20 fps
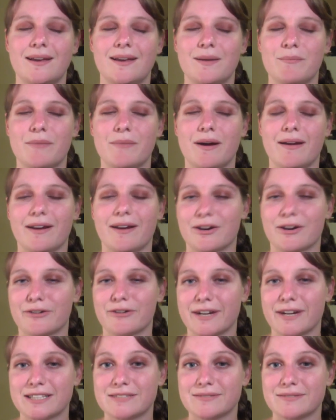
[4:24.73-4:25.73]
my
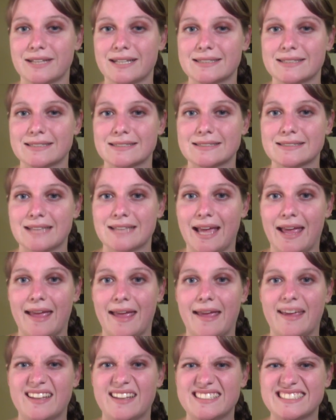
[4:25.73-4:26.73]
corrective lenses,
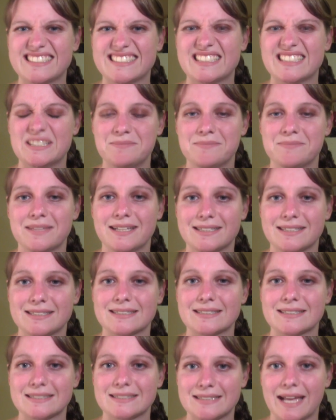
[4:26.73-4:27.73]
and let's
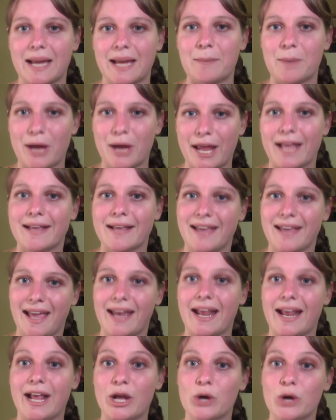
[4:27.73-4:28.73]
just say my
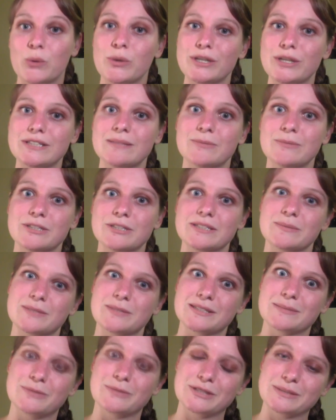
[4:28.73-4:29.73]
headache got worse and worse and worse
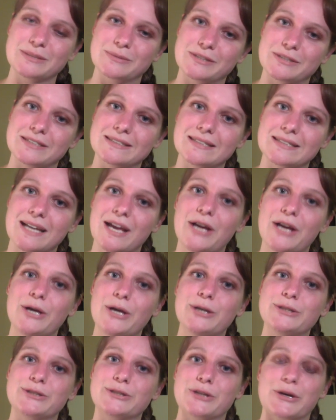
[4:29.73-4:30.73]
and worse and worse.
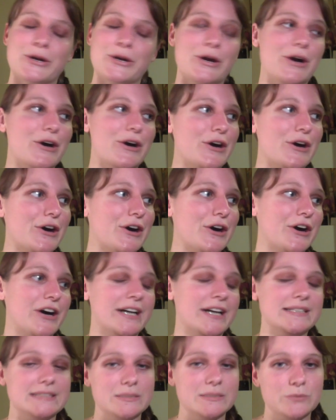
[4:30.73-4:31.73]
So I
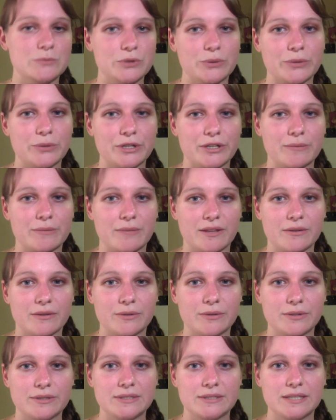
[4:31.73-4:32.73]
didn't want to work on
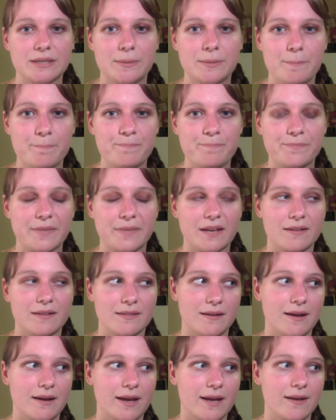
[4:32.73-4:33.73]
motherhood
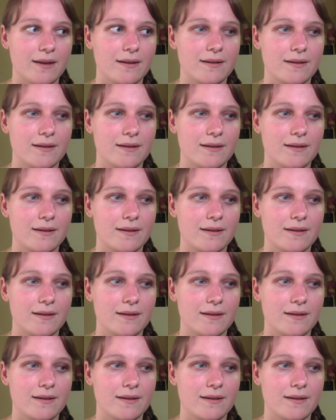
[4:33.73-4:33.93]
like